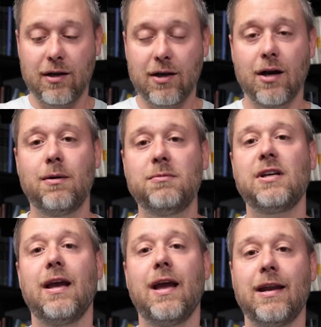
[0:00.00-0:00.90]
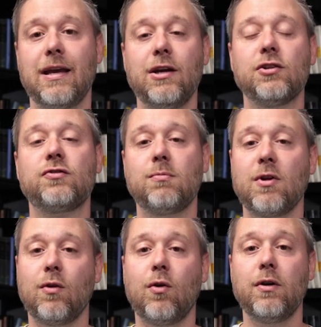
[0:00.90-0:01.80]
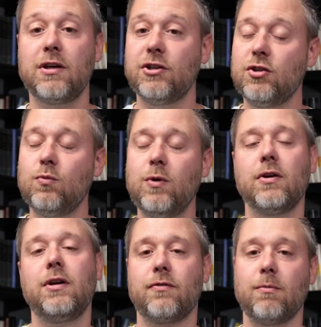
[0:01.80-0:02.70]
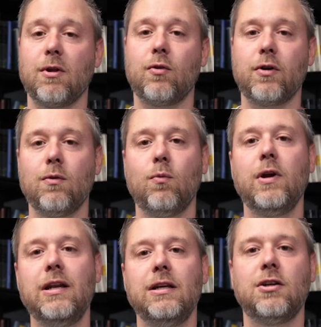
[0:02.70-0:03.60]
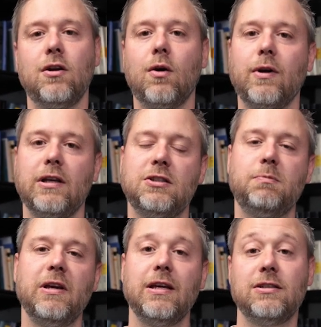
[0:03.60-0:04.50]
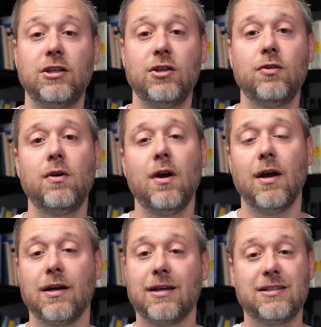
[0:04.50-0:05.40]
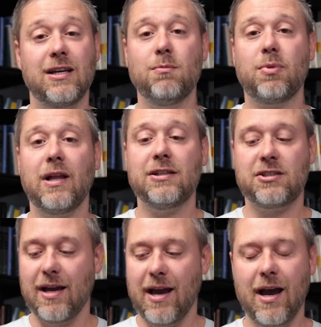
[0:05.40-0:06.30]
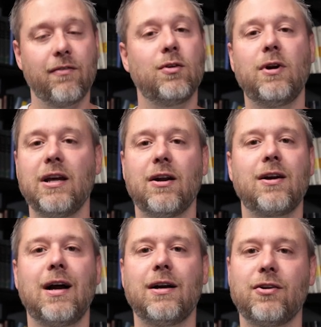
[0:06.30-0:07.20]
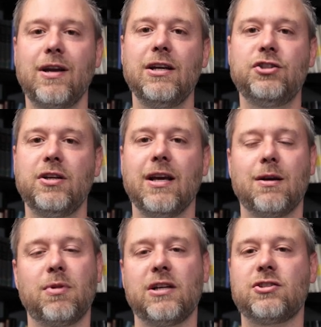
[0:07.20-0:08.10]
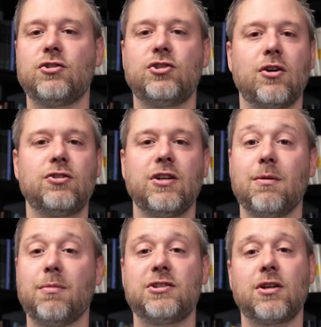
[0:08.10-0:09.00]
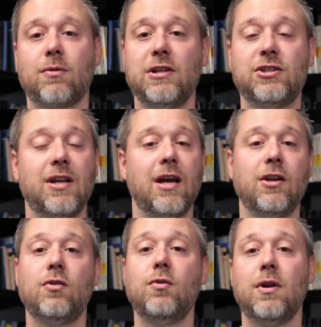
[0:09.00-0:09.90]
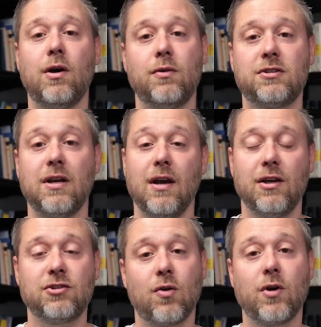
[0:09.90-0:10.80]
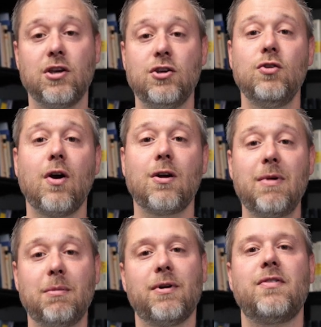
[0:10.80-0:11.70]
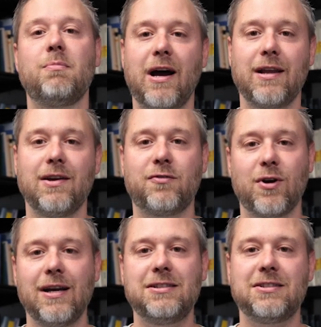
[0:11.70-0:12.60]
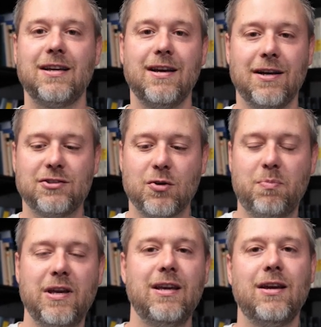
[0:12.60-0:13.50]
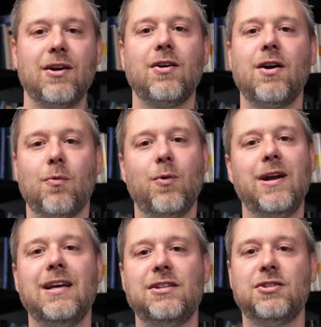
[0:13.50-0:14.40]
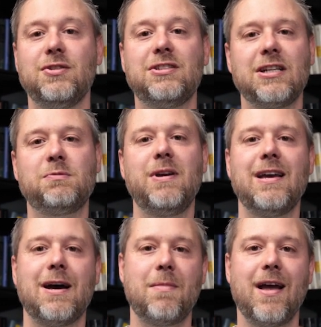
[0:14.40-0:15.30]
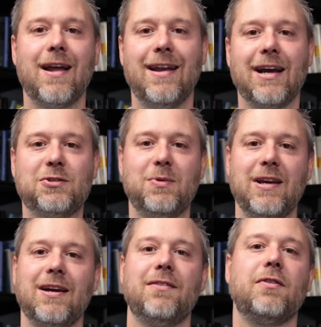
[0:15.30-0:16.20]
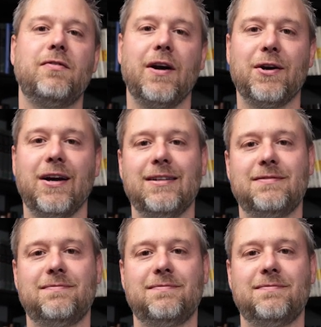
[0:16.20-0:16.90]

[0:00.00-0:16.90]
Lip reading: comes and hears from the Lord, because you will hear from the Lord, and we need to know what He's speaking to you, because it can bless everyone in our congregation, it can bless our church, it can bless our region, and who knows. So you are a member of the body of Christ, so be here. We need you, 6 p.m. next week for Fire Night.